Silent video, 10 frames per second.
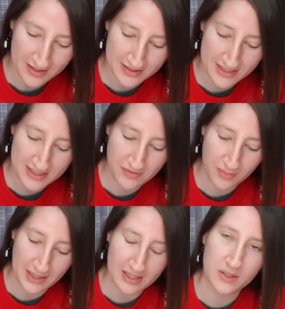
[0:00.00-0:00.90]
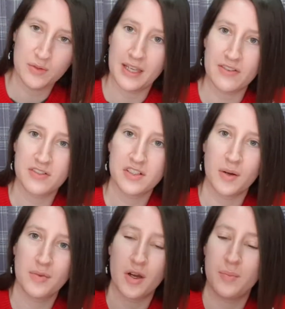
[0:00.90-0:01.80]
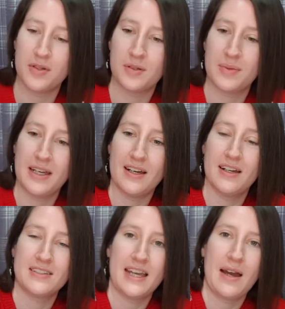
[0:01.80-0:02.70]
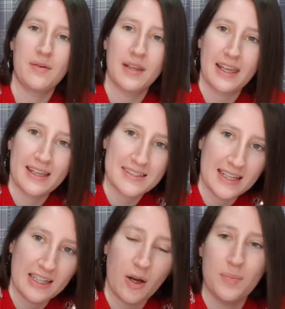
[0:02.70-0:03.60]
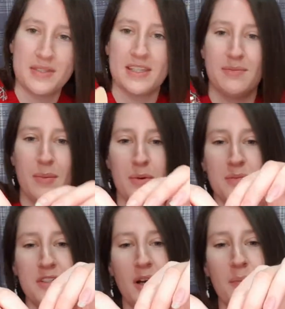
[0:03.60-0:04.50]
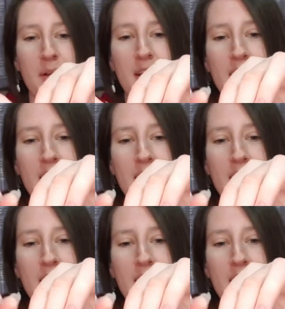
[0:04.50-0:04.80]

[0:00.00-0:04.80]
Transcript: This is from like a new gift shop that opened up in our town, like exactly opposite my mum's shop.